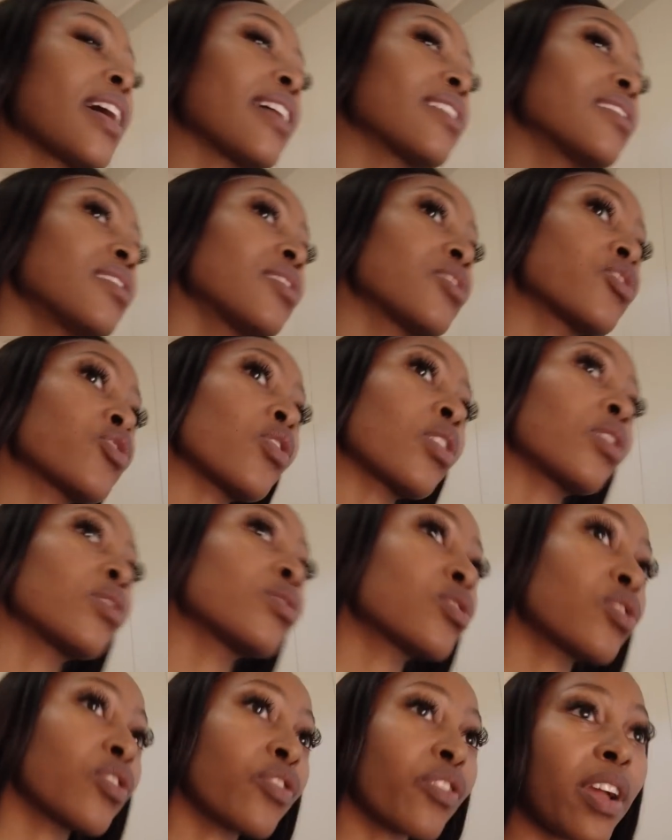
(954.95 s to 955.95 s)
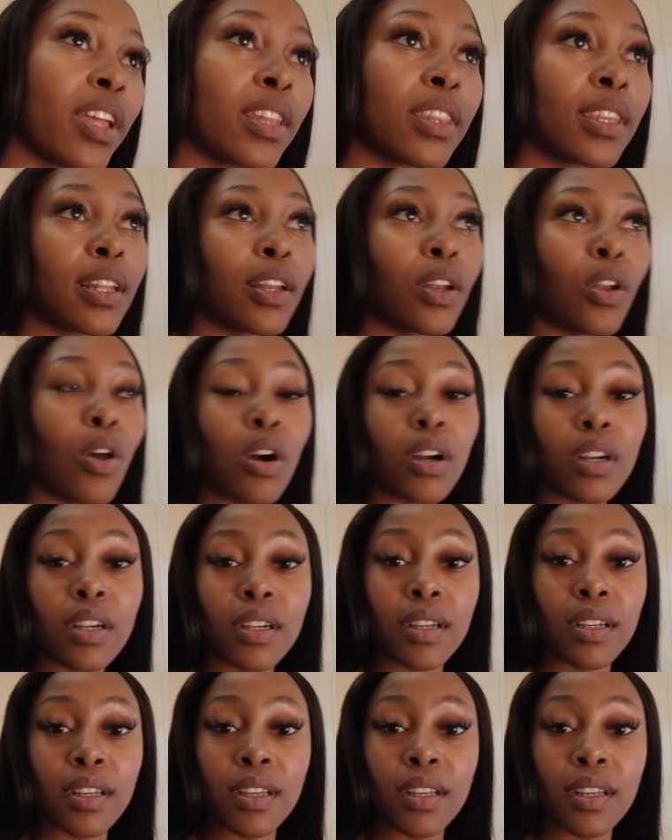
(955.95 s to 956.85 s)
I did struggle to find the lock